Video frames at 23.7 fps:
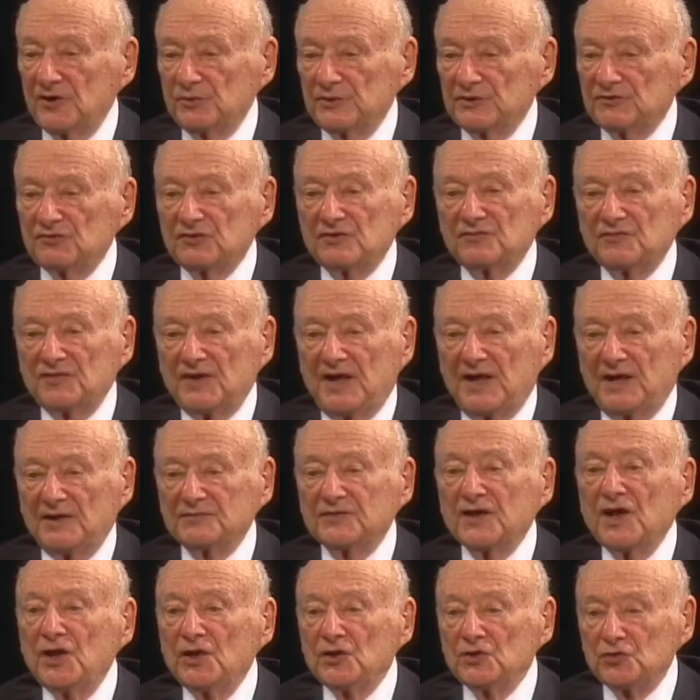which
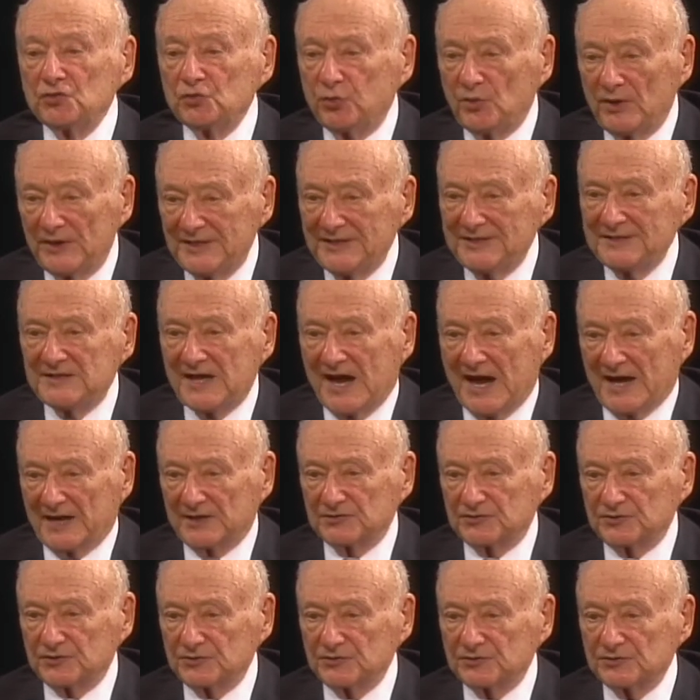involved 20
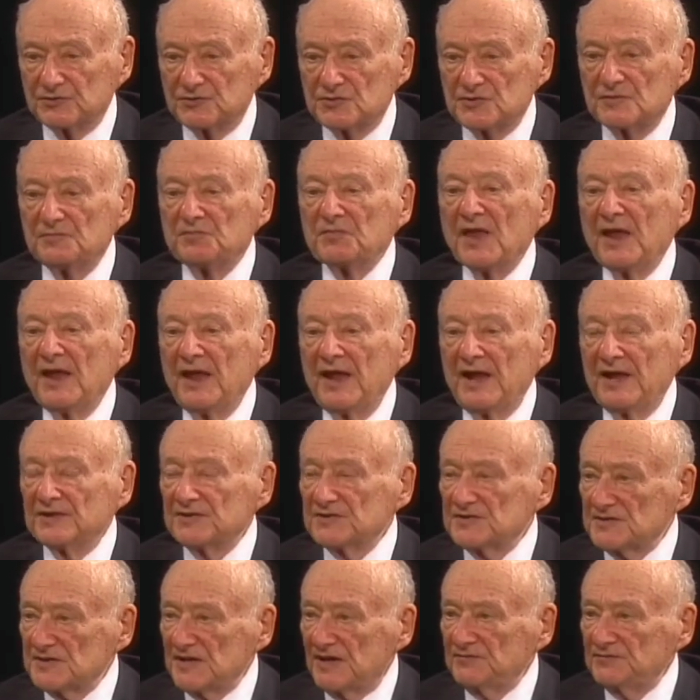doctors and
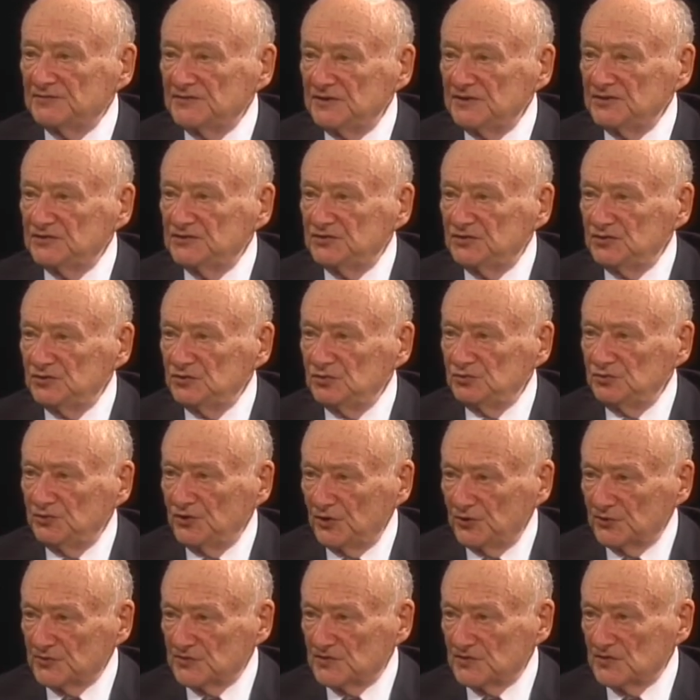72
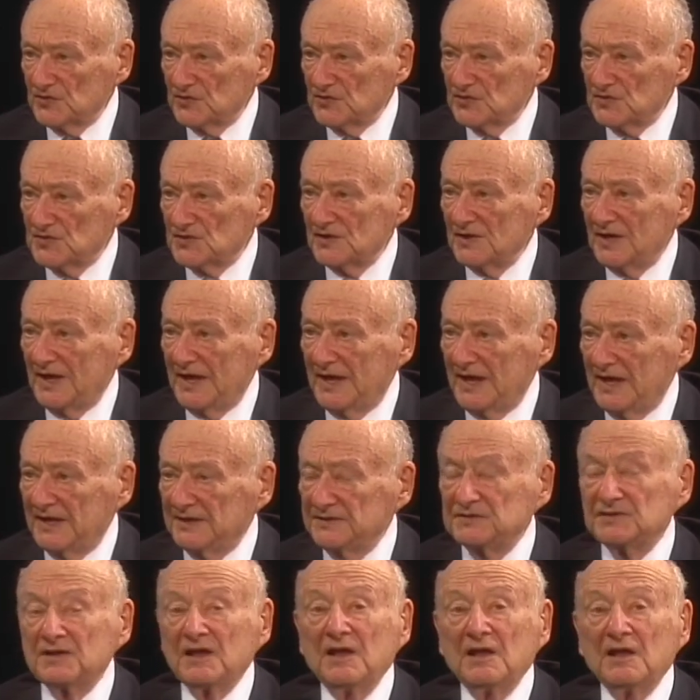nurses
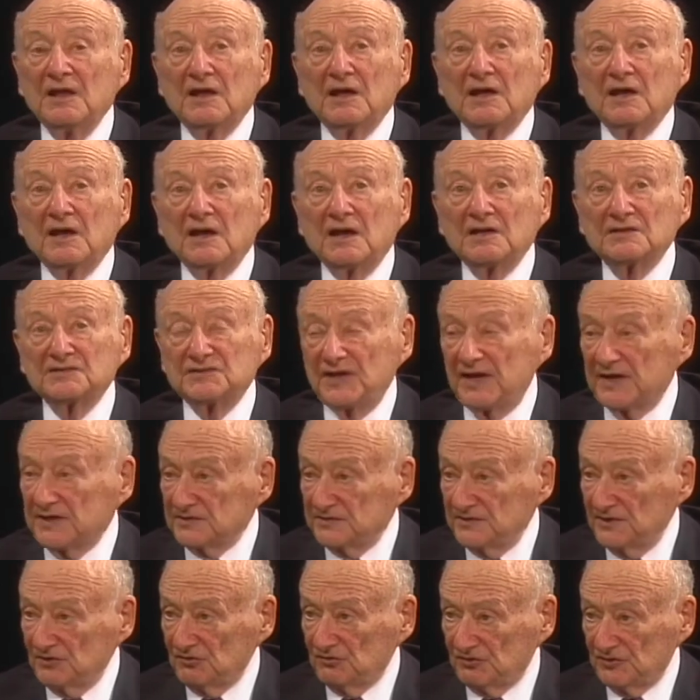and
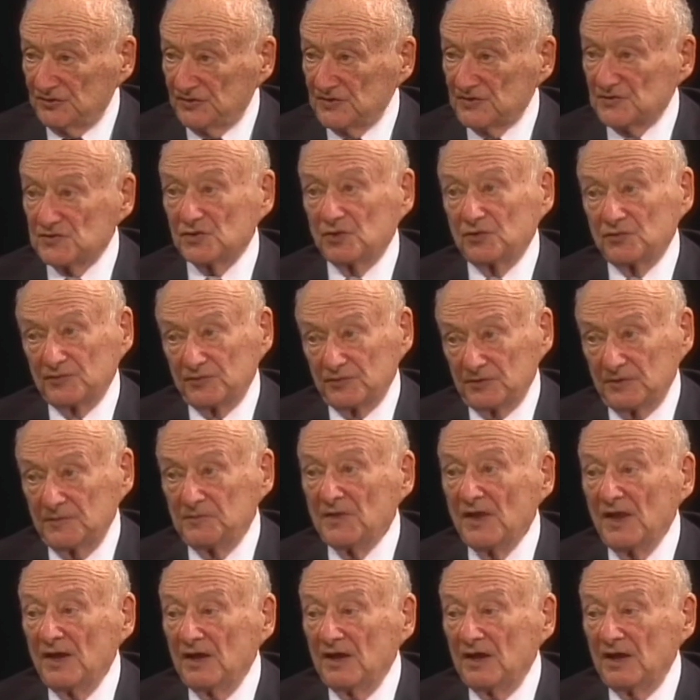technicians over
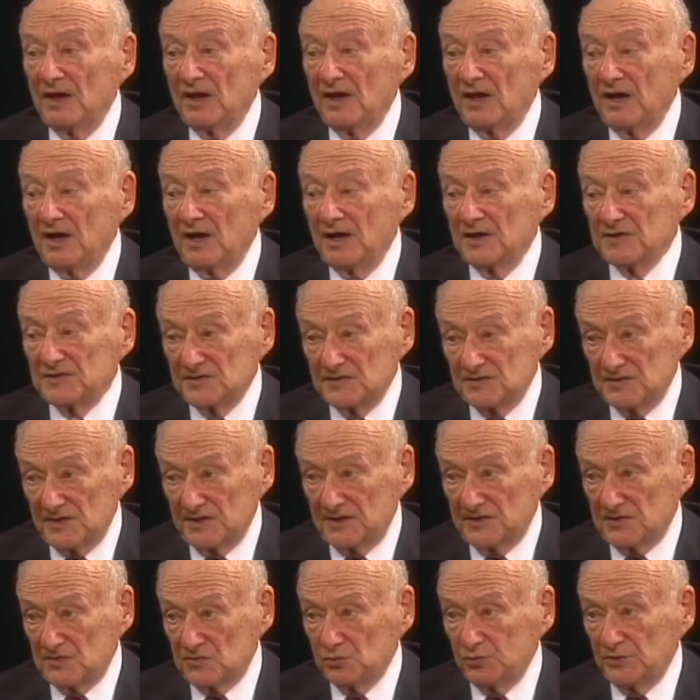a
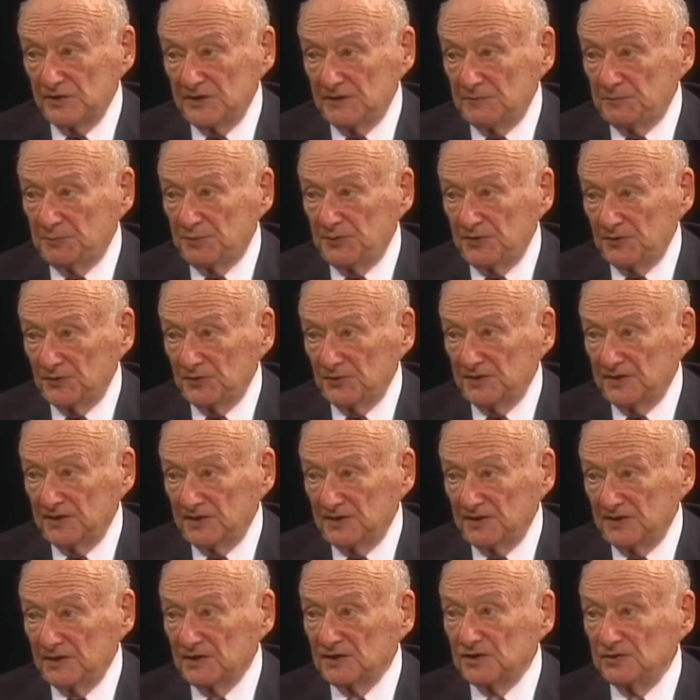6-week
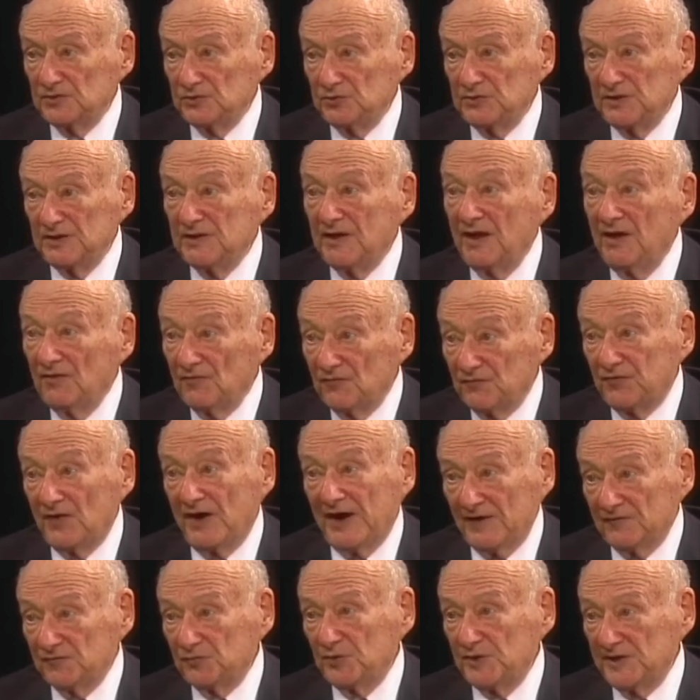period, including
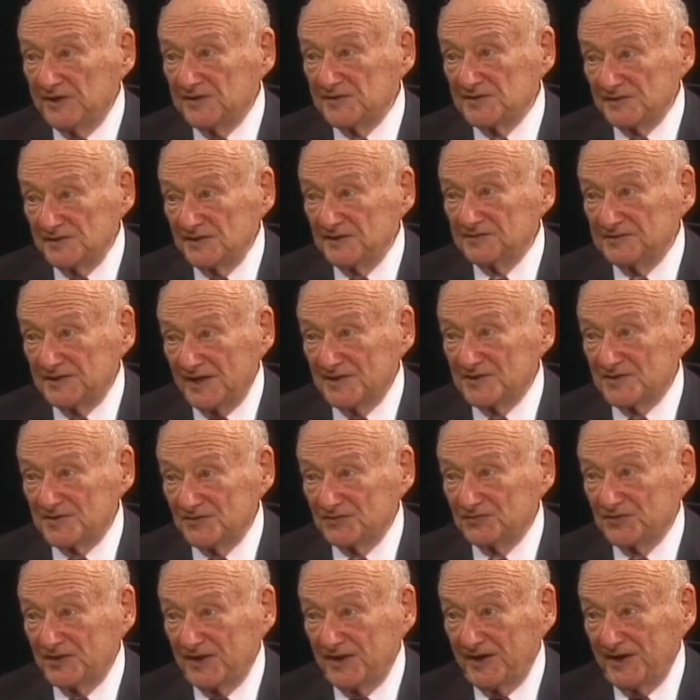5 weeks in
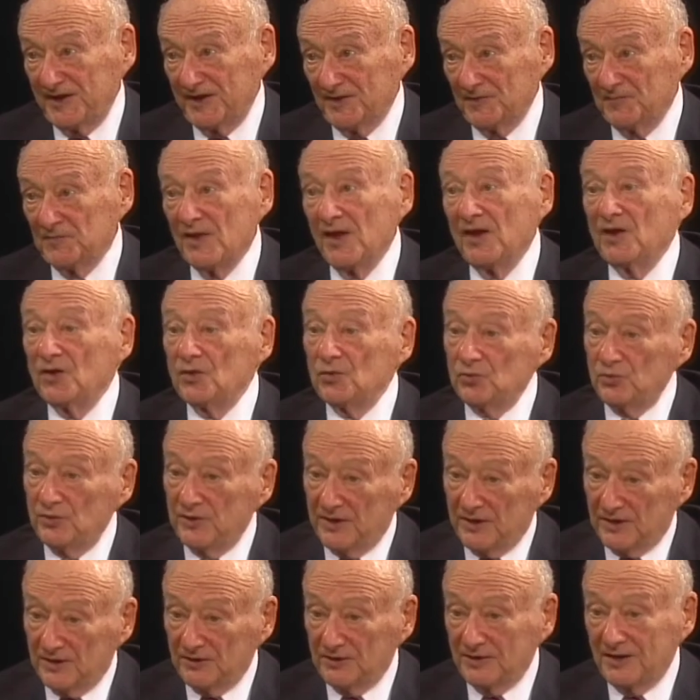intensive care,
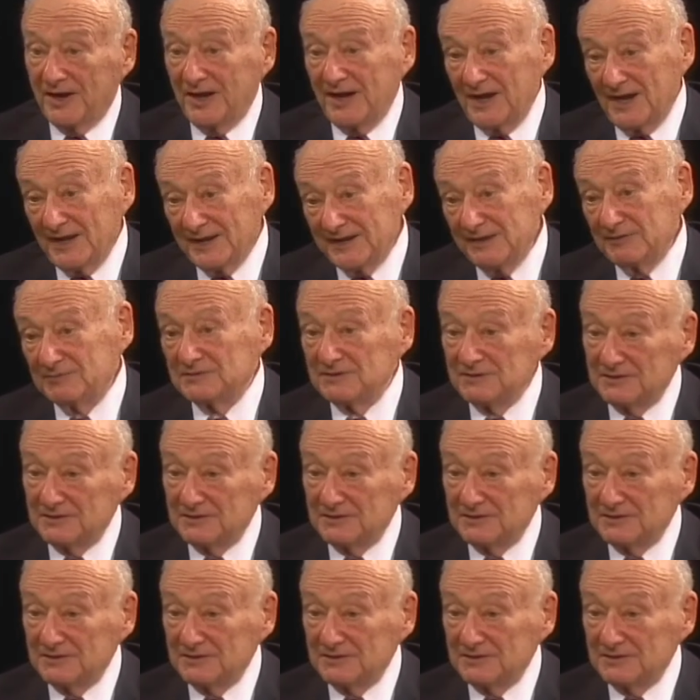where I